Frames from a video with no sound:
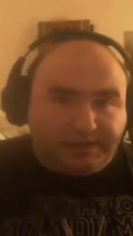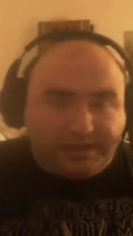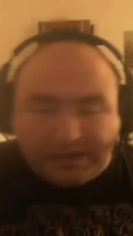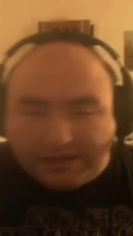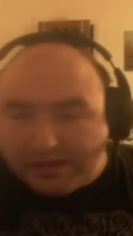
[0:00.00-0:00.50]
did not
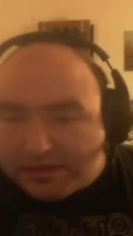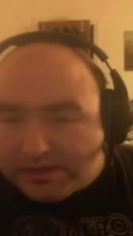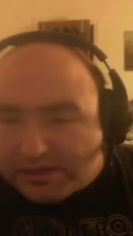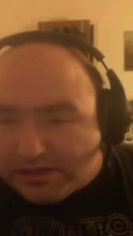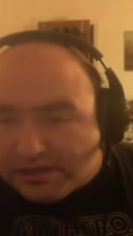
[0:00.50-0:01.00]
think that.
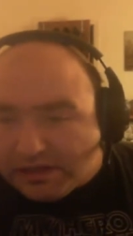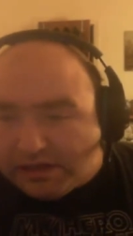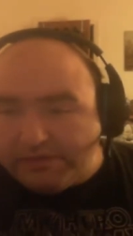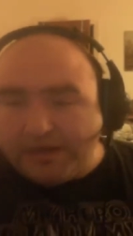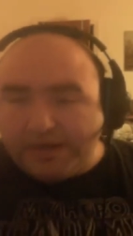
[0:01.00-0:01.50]

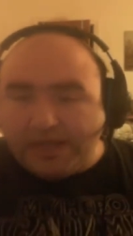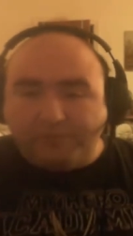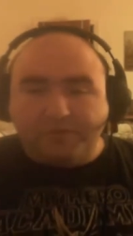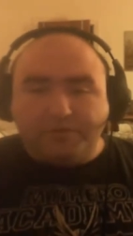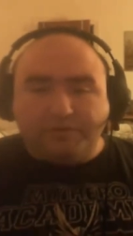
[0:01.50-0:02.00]
All right,
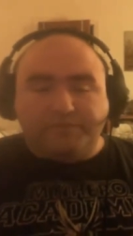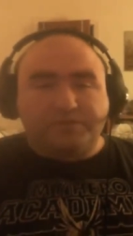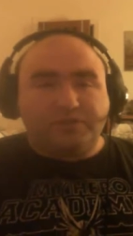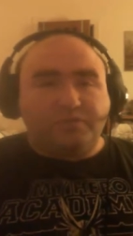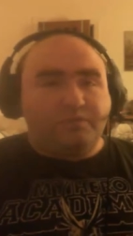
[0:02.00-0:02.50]
now we're
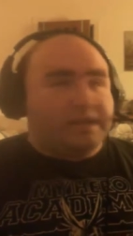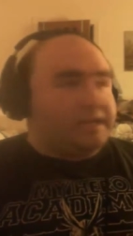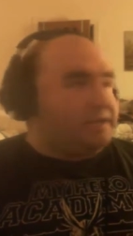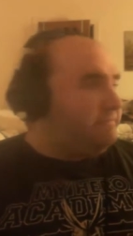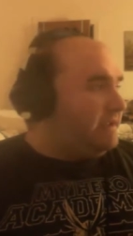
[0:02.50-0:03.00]
going for
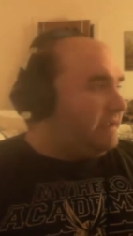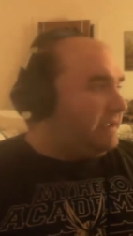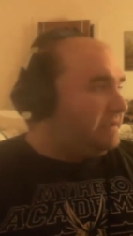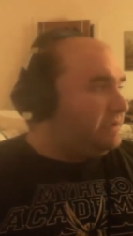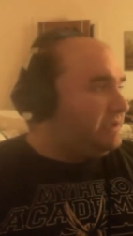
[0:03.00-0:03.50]
20
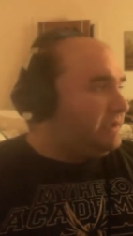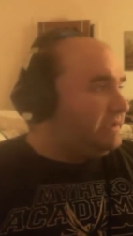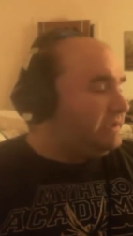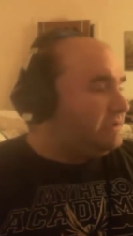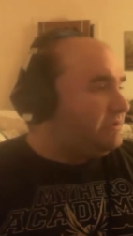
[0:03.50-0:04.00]
minutes.
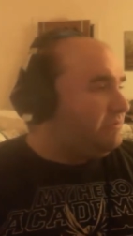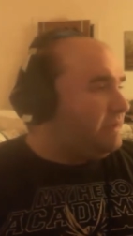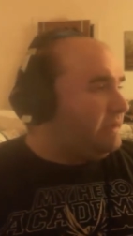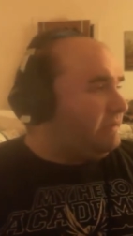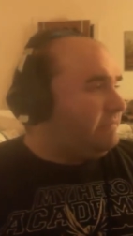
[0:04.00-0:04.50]
Jesus,
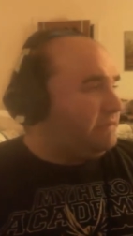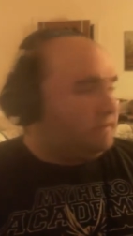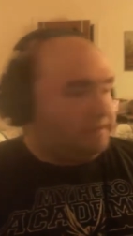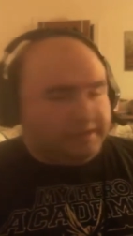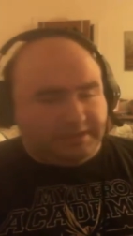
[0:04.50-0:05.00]
20
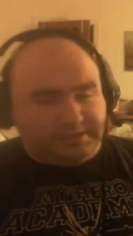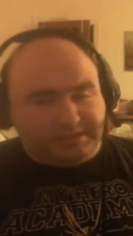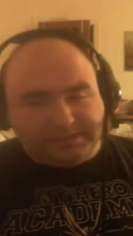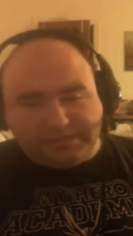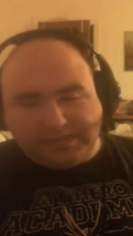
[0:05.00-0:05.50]
minutes of
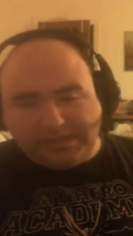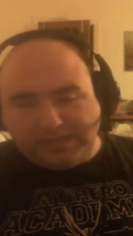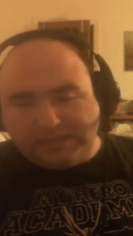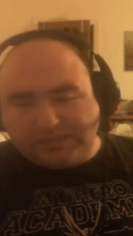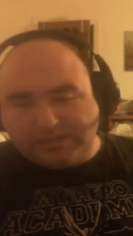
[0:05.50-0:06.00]
this. These are
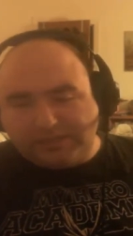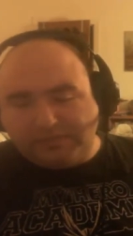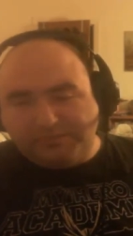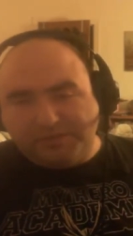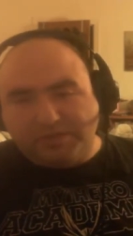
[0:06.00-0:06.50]
like, this
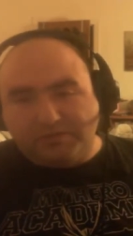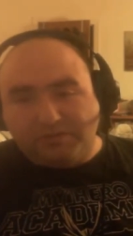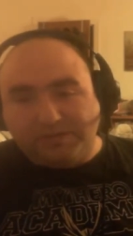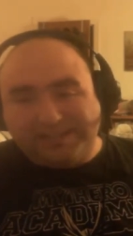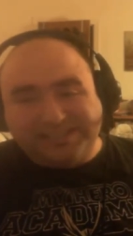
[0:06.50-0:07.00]
is going to be,
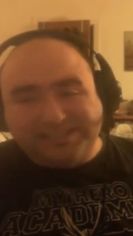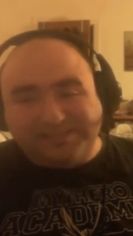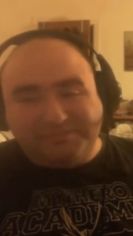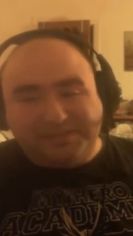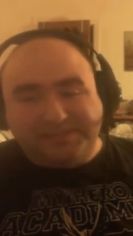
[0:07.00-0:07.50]

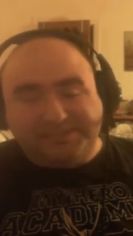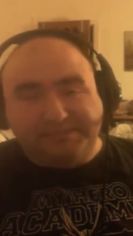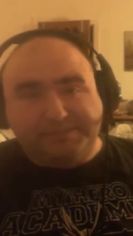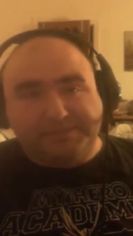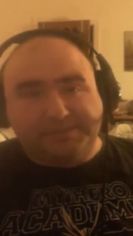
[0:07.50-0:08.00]
this is going to be the
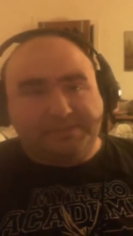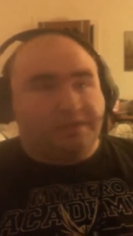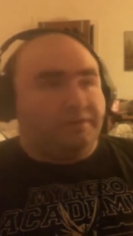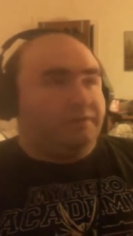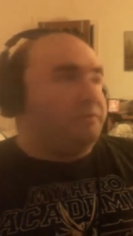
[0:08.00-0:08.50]

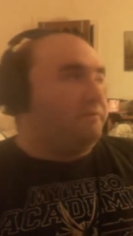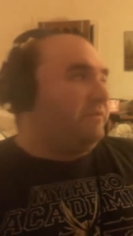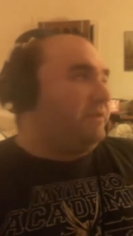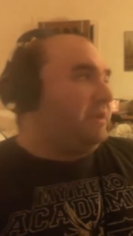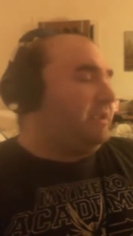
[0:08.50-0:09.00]
Simpsons thing all
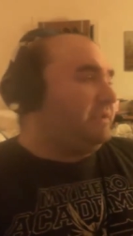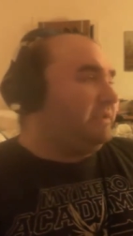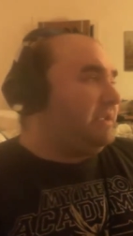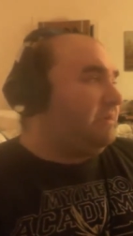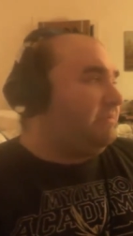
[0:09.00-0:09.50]
over again,
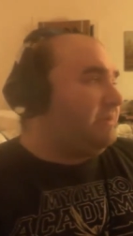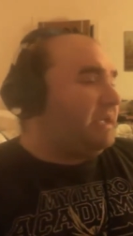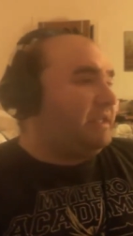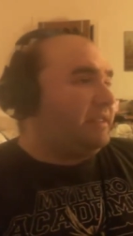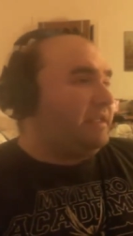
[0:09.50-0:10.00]
isn't it?
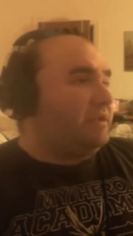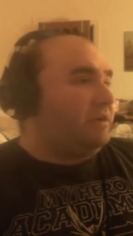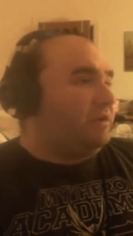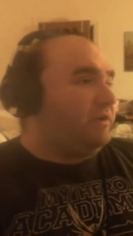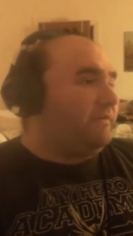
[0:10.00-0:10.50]
When I have
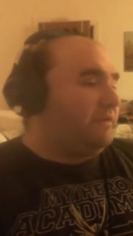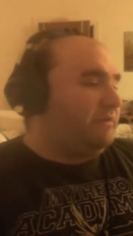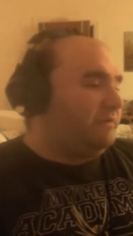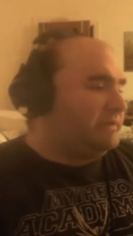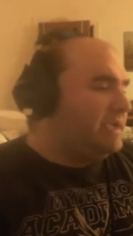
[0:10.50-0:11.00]
like all
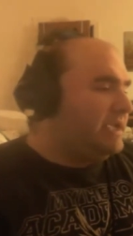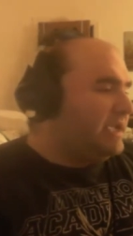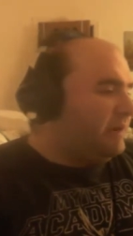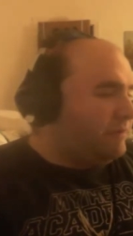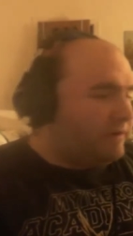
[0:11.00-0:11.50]
those.
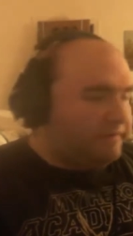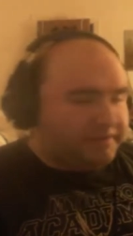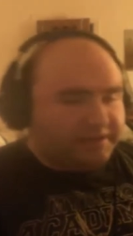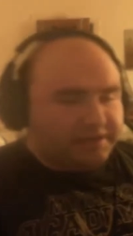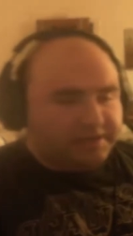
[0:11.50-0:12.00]
I
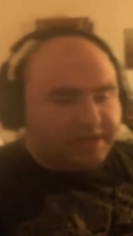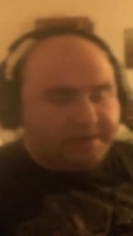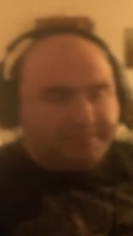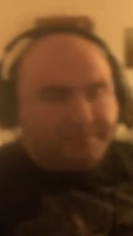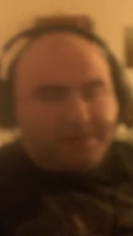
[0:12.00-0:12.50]
wonder if it's going to
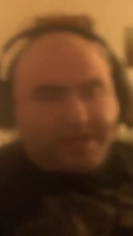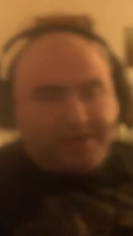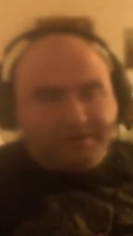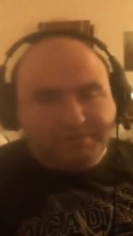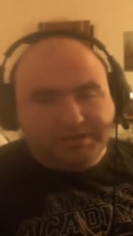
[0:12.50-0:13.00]
time
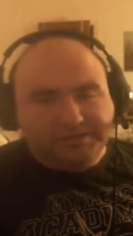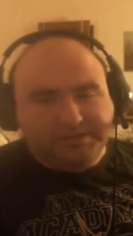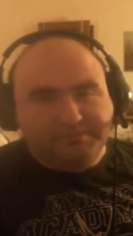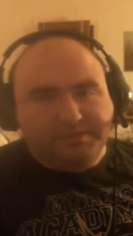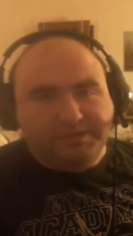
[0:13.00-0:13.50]
that
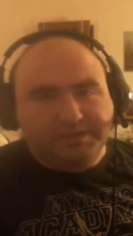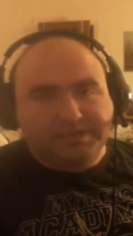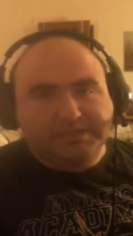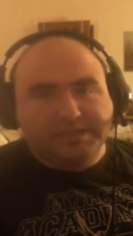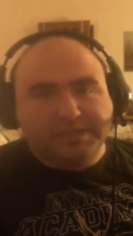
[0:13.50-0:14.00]
unboxing,
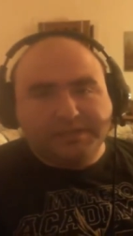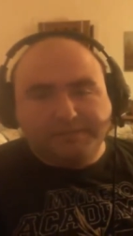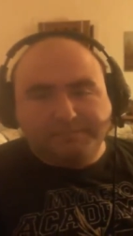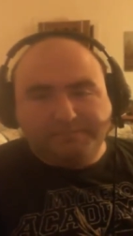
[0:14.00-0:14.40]
because